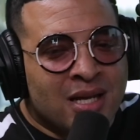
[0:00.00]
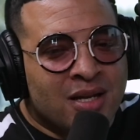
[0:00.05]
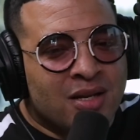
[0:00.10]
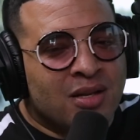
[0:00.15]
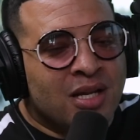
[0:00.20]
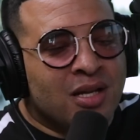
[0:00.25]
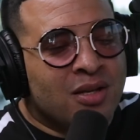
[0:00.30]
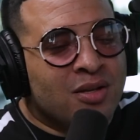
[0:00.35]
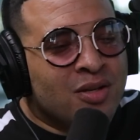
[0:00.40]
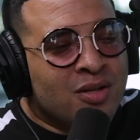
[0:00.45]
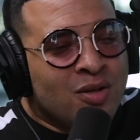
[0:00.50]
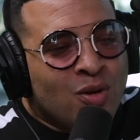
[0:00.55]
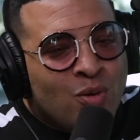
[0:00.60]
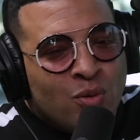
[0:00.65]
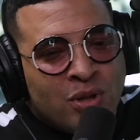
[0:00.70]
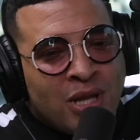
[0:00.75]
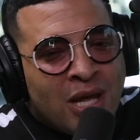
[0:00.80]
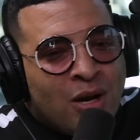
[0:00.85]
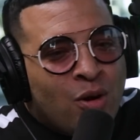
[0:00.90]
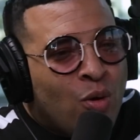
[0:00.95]
that eh, you no
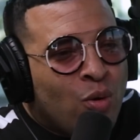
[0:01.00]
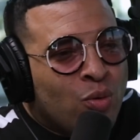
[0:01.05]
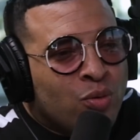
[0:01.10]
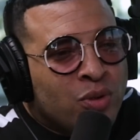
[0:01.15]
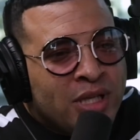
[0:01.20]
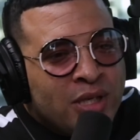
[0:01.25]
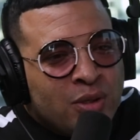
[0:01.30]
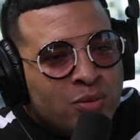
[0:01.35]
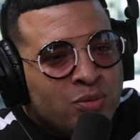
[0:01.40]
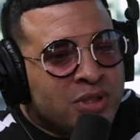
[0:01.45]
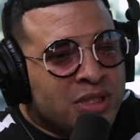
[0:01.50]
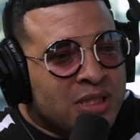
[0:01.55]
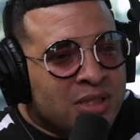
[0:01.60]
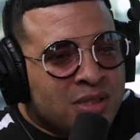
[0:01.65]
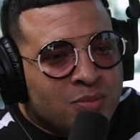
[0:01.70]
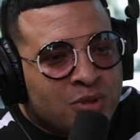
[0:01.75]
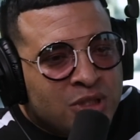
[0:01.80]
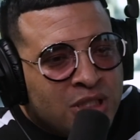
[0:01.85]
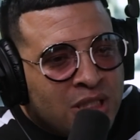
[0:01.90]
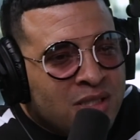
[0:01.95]
know, that whole legal
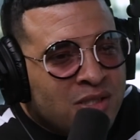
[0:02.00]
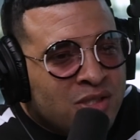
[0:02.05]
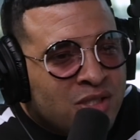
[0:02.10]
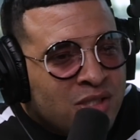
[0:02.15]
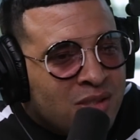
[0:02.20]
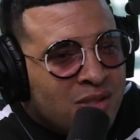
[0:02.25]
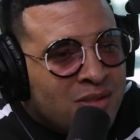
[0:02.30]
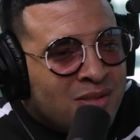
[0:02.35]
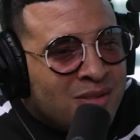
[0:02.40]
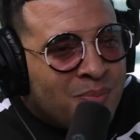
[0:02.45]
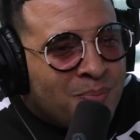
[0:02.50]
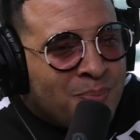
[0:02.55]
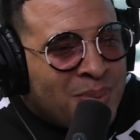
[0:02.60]
system shit is just it's a